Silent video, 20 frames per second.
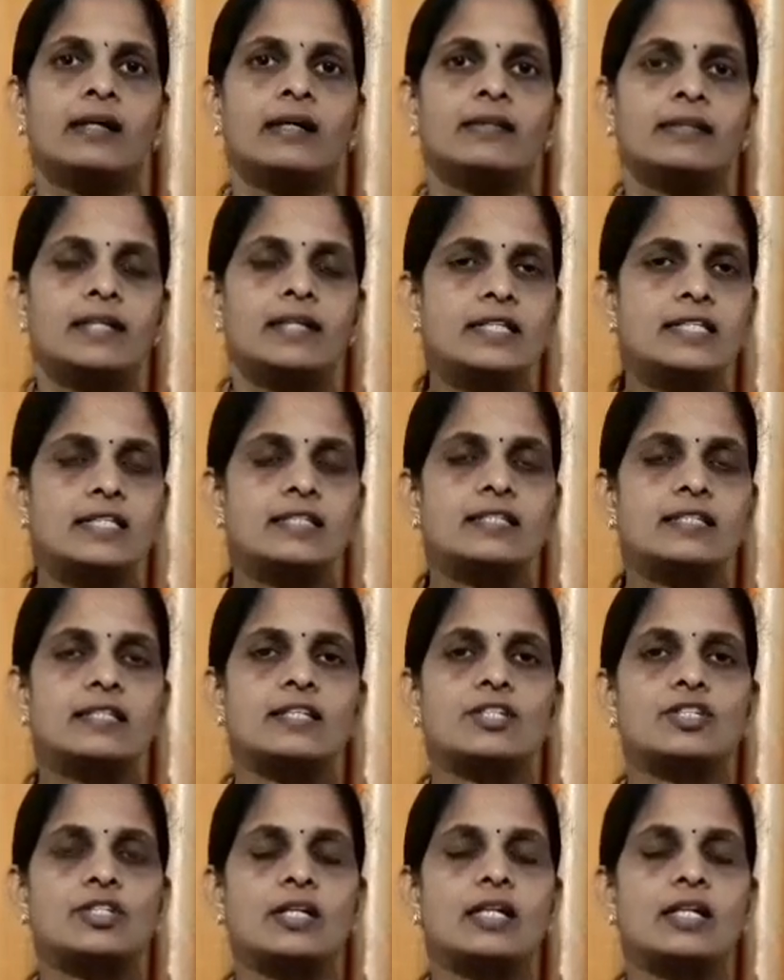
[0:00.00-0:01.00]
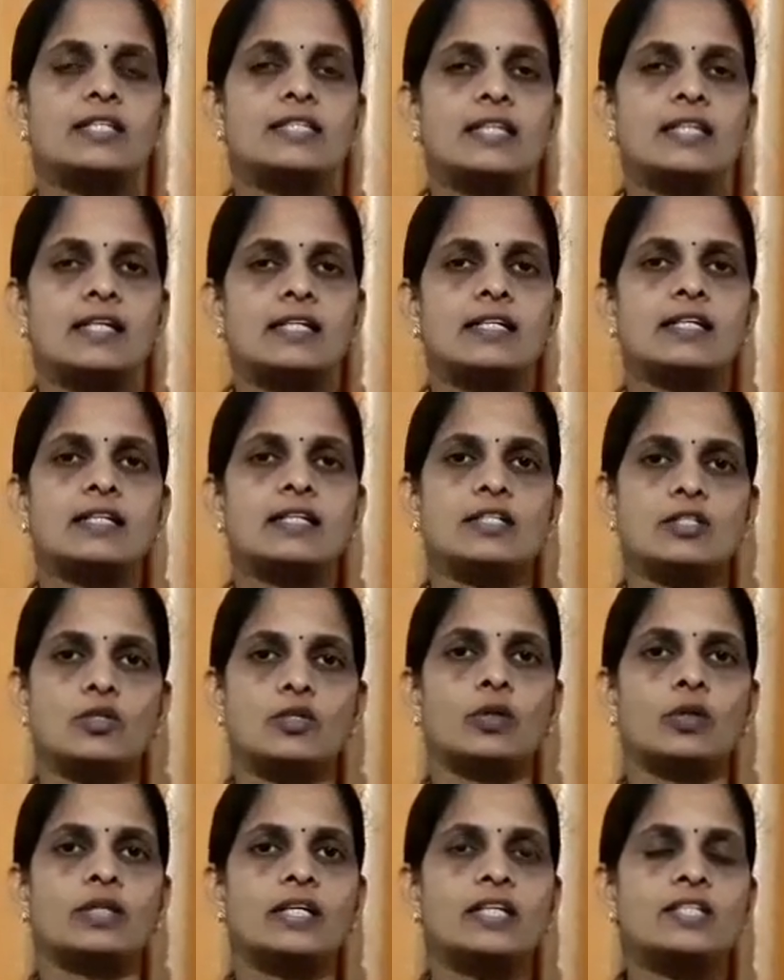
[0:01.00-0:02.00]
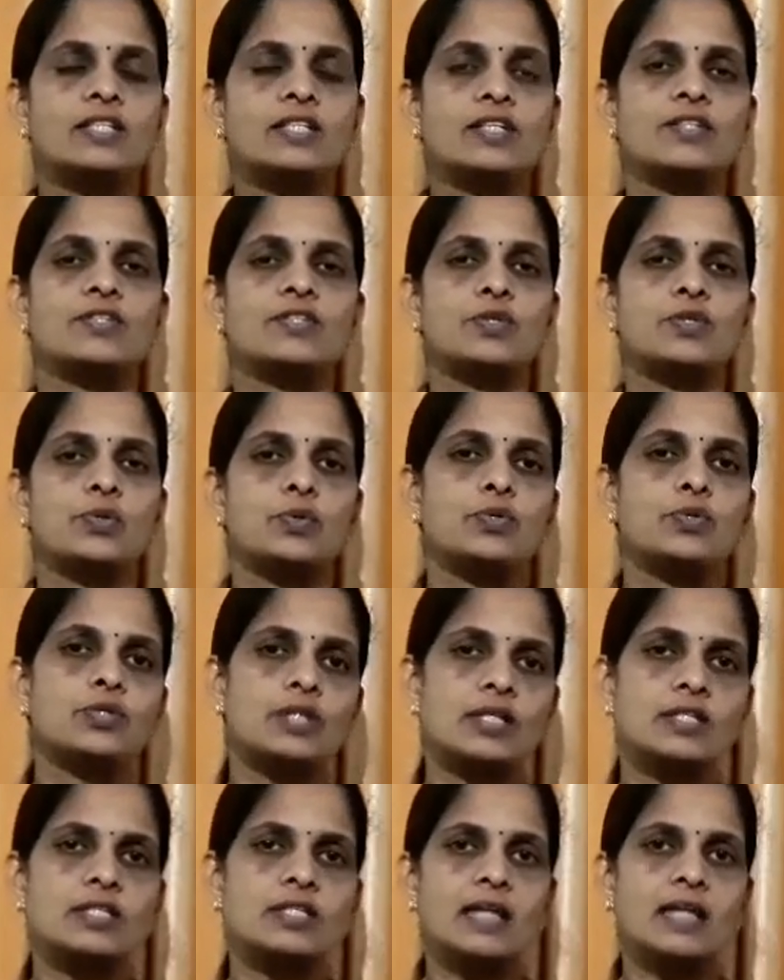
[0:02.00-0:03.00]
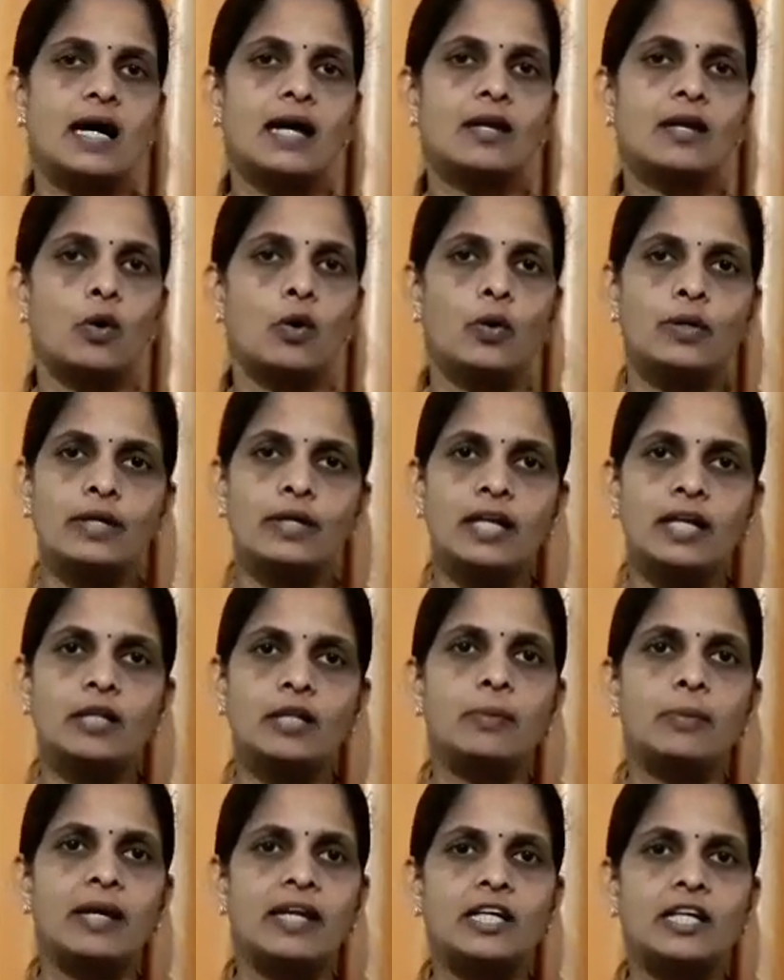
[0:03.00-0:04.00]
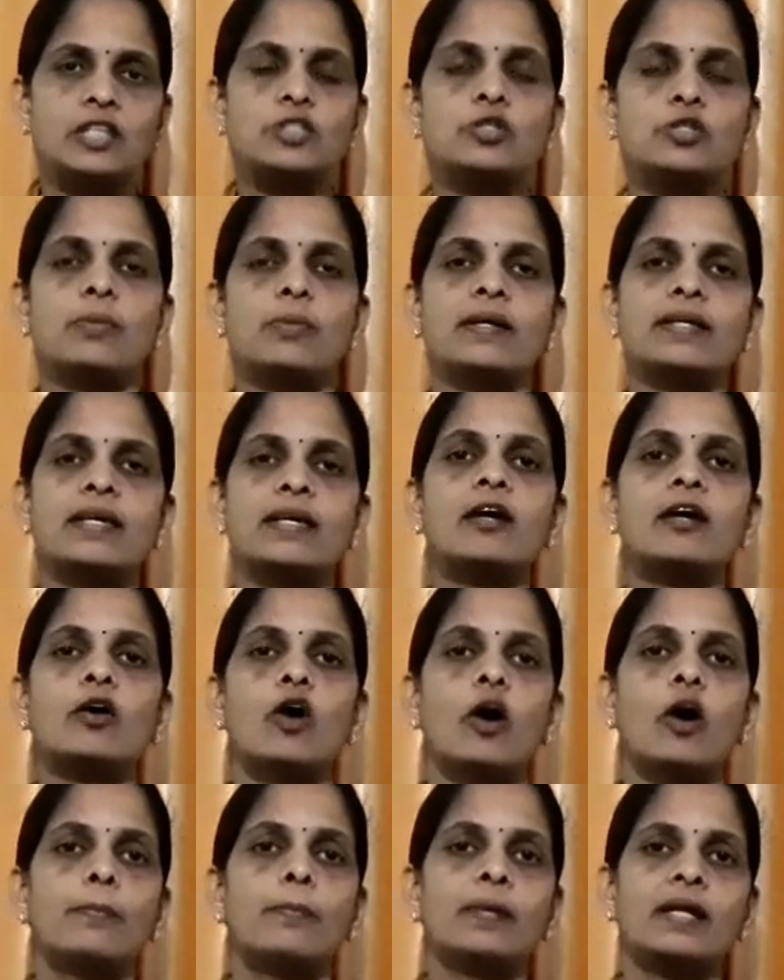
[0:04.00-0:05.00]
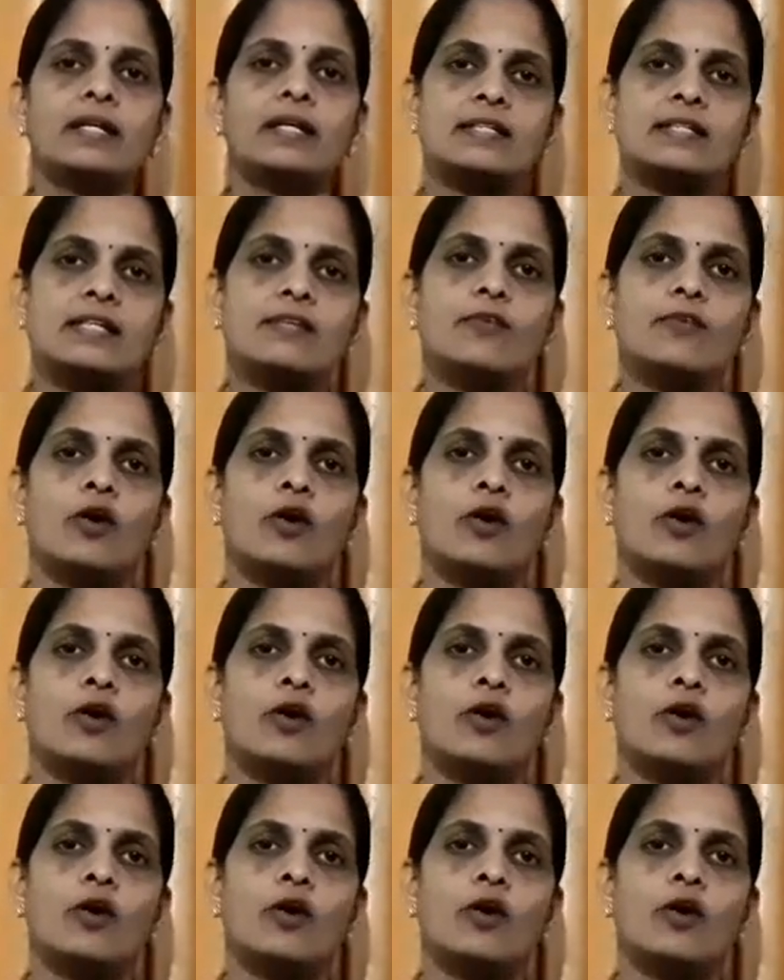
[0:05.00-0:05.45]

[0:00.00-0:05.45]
These industrial centers or these institutions are owned and managed by a cooperative